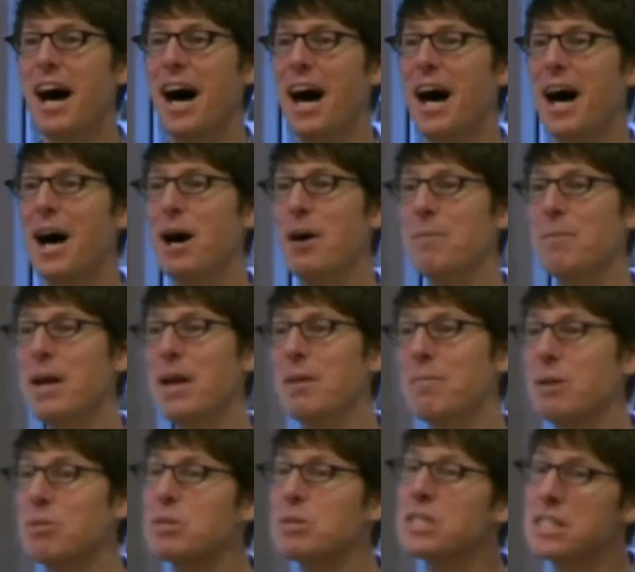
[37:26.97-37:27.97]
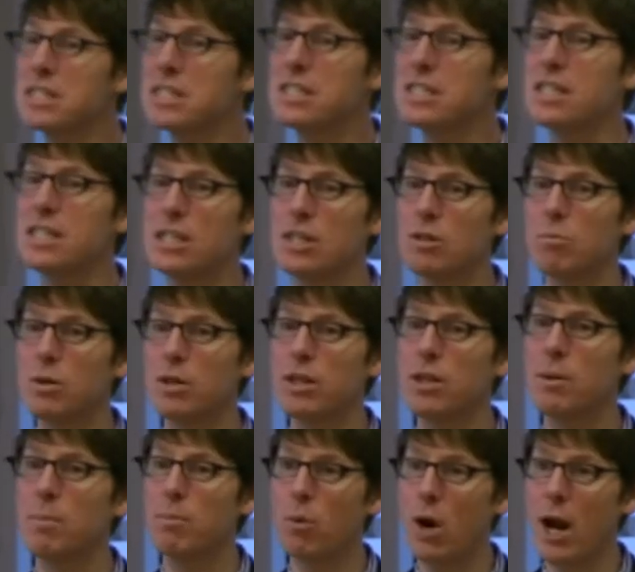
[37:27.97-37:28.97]
Um, I mean, it was consistent with
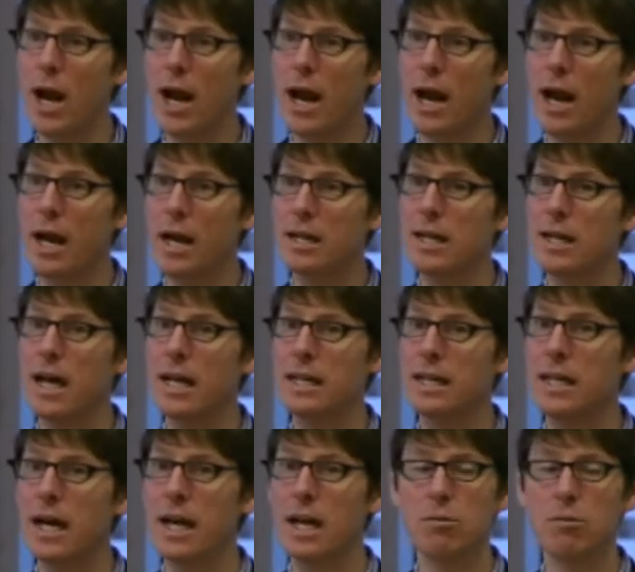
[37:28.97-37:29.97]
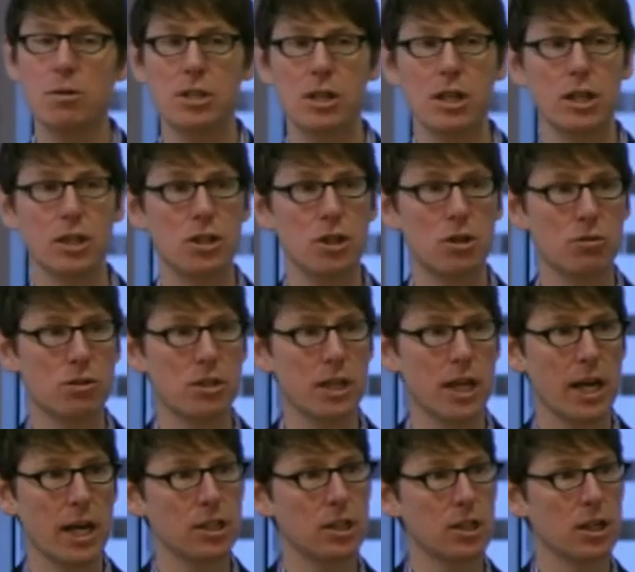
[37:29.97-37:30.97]
the brand, and yet it was an
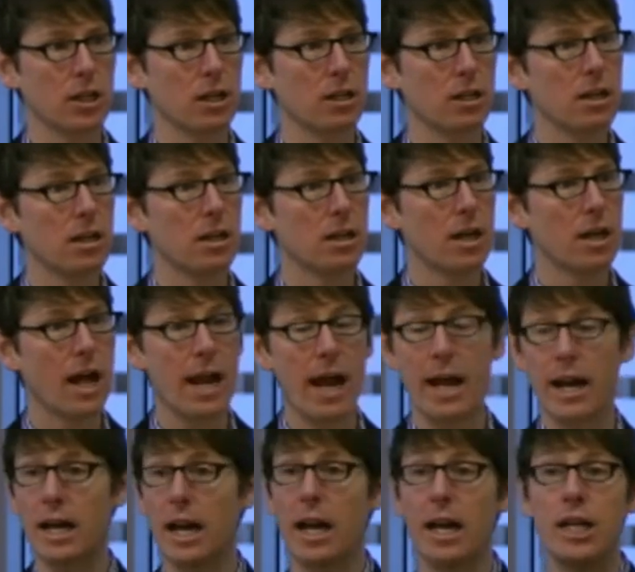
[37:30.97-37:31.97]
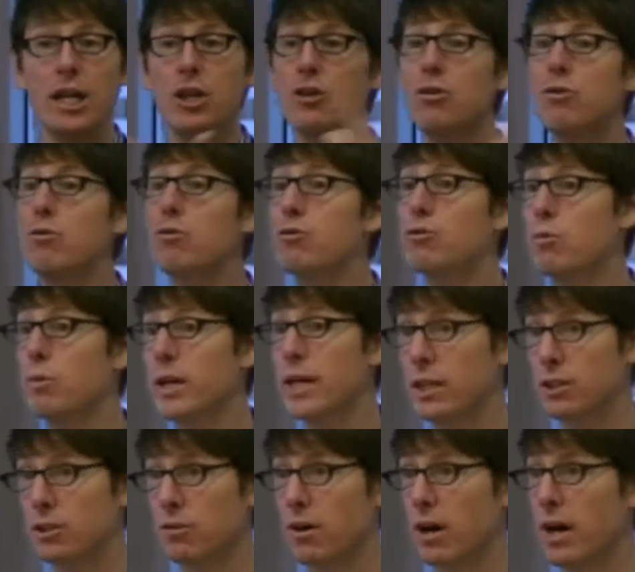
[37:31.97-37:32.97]
association, and, and, it got huge
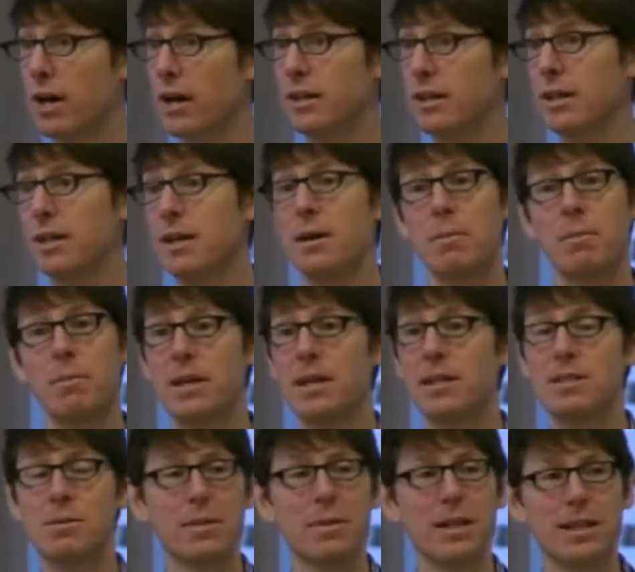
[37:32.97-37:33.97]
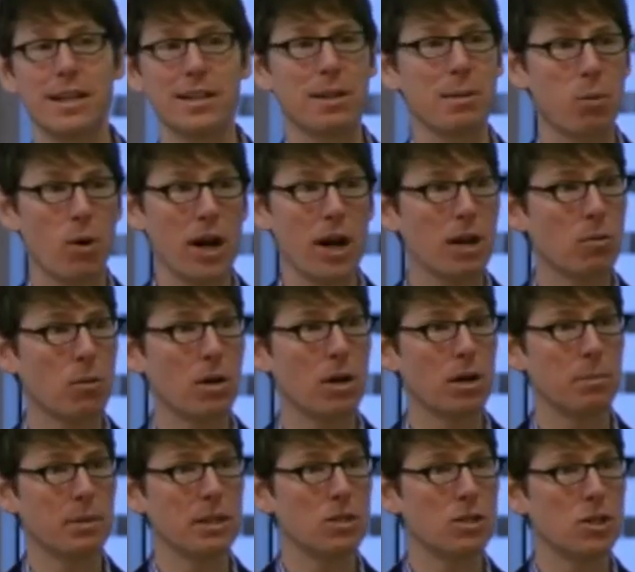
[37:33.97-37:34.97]
reach, right? But it doesn't mean that the brand
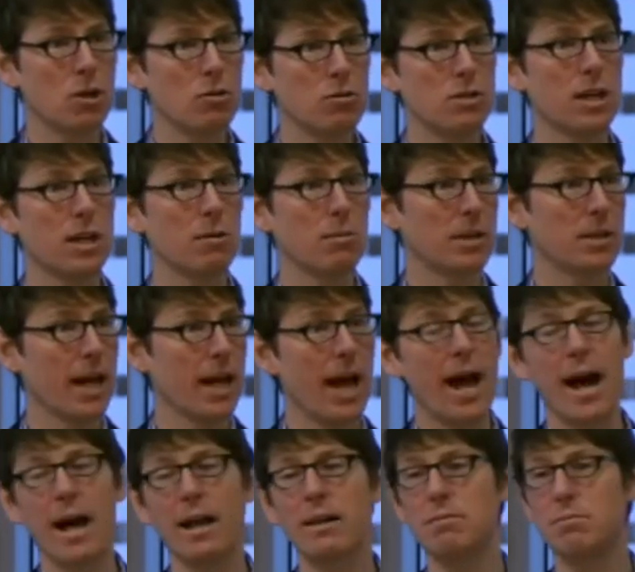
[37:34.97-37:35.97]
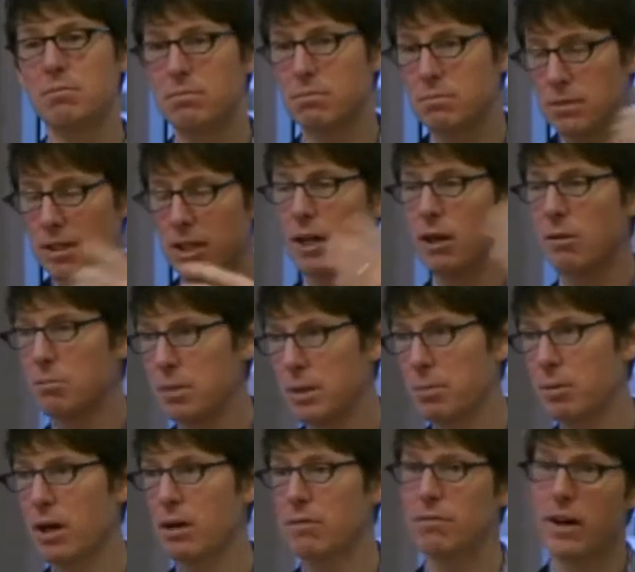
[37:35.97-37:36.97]
wanted to be associated with the ad, you know,
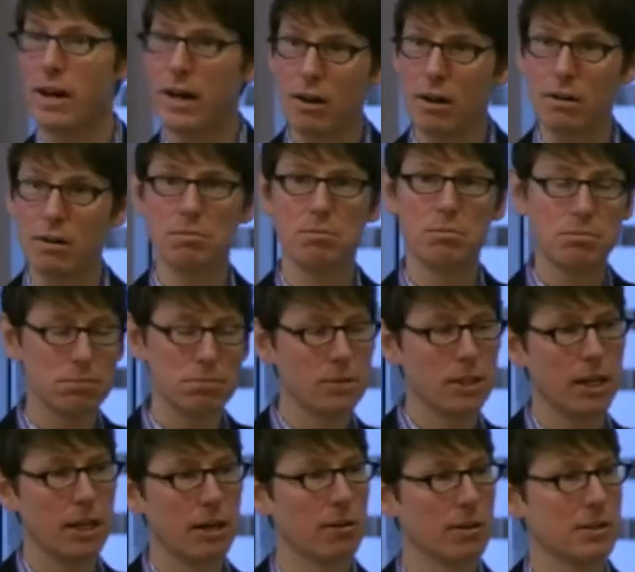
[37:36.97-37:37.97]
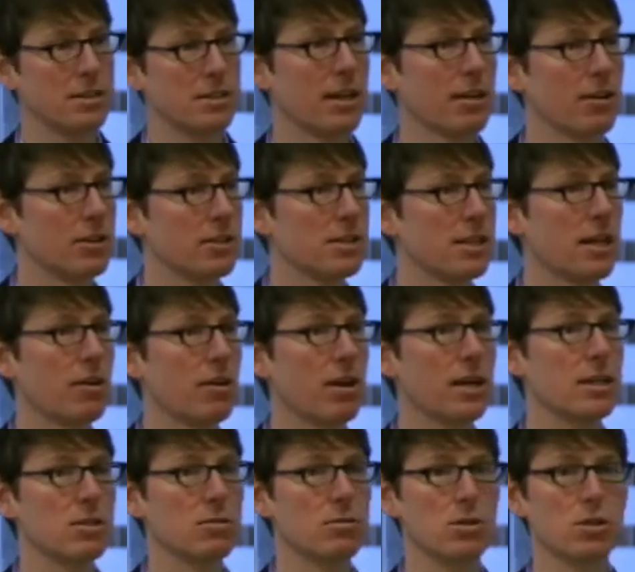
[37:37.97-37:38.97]
people got fired, you know, et cetera, et
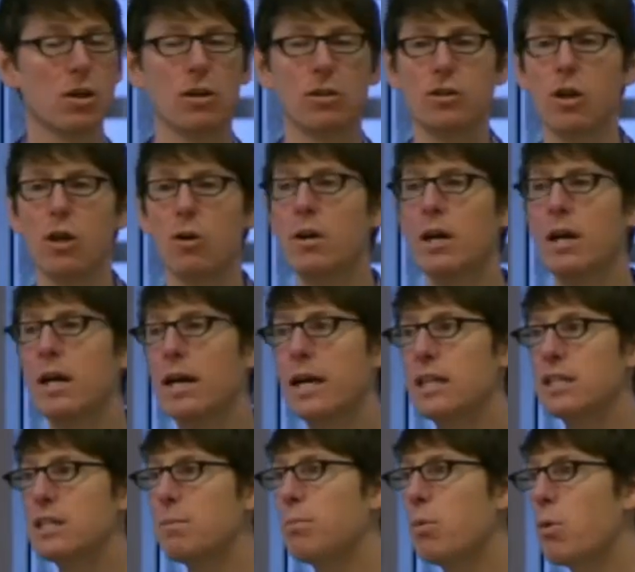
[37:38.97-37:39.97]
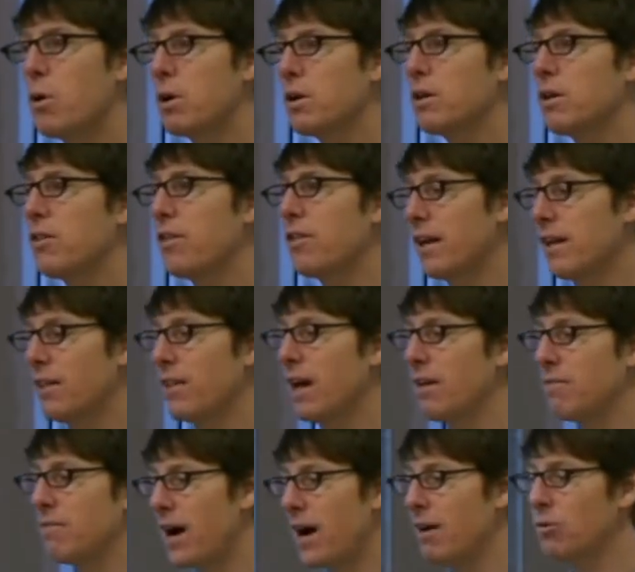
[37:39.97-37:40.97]
cetera, as a result. So it's important to think
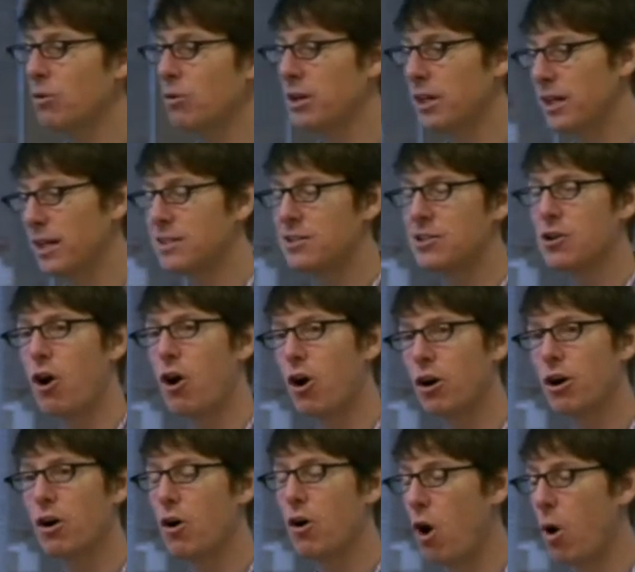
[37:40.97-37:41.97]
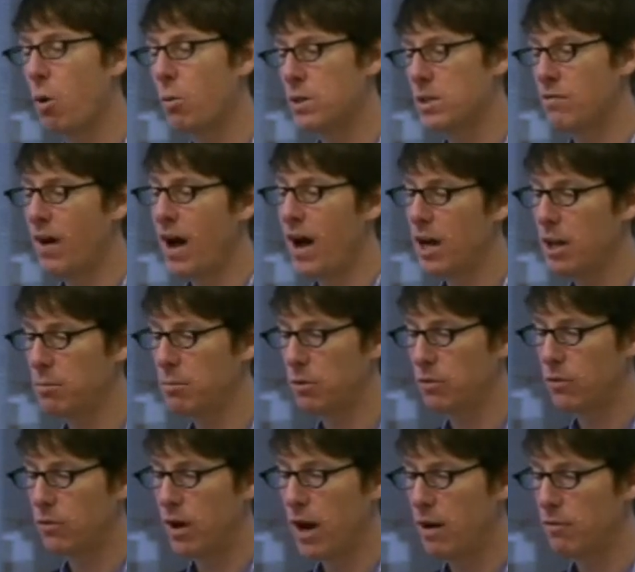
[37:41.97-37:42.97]
that viral hits aren't always
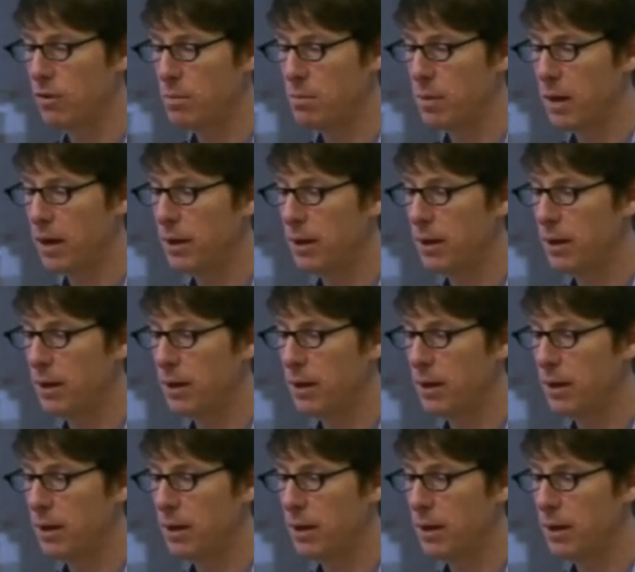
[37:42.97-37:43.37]
valuable for everybody.